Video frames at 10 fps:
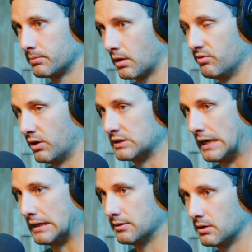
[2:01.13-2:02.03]
Very
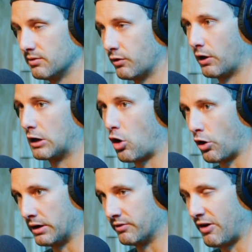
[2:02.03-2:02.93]
tight, very
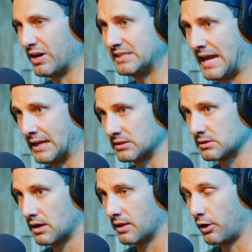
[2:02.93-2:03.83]
guarded, very tense.
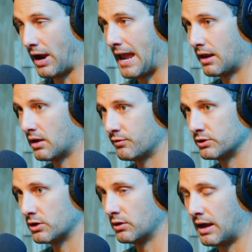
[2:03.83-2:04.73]
They're hanging on for
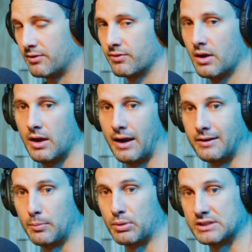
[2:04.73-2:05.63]
dear life, and
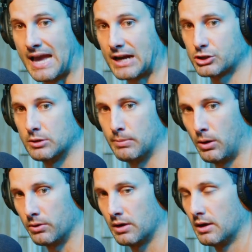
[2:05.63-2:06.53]
they're protection mode.